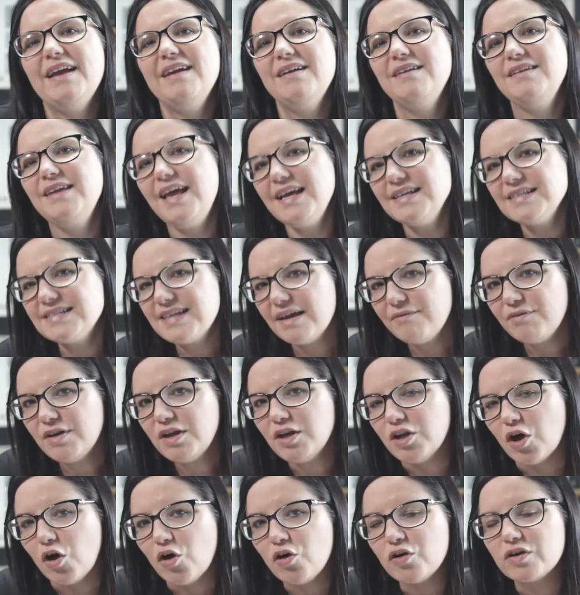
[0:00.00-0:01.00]
Let's have a
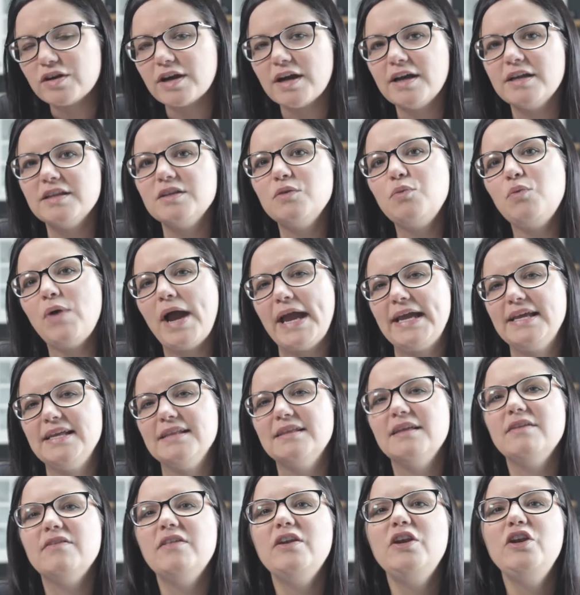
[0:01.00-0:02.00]
look at the way
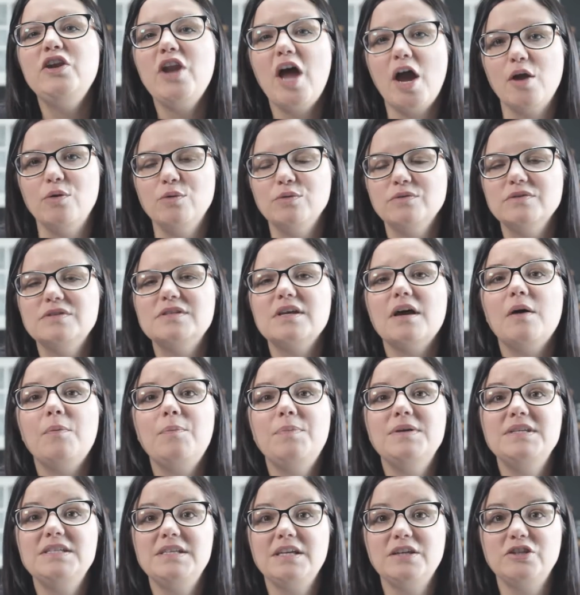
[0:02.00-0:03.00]
that the notes are
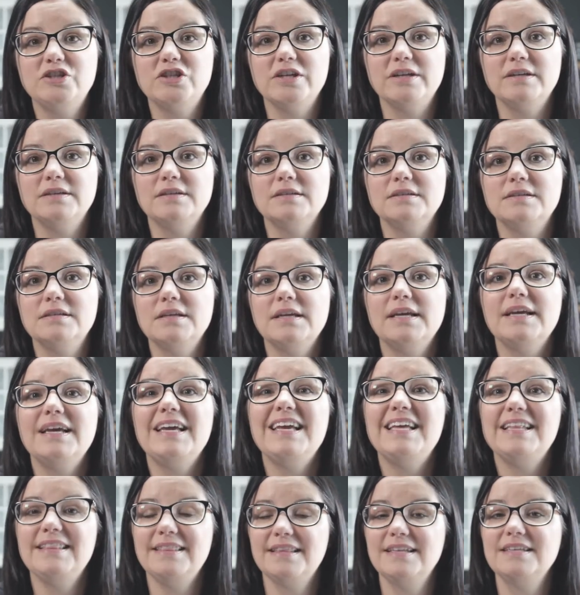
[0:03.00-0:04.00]
positioned
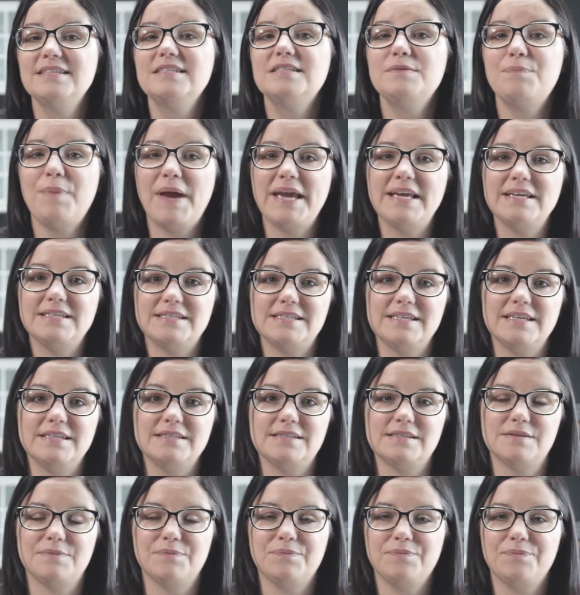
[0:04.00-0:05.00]
in the
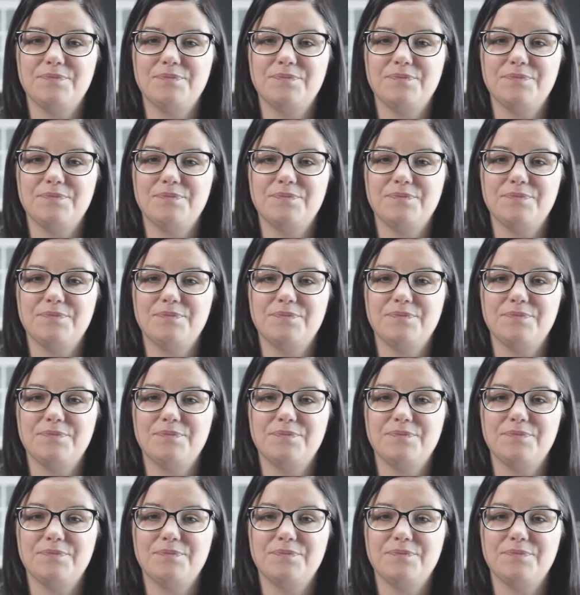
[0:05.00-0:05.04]
spaces.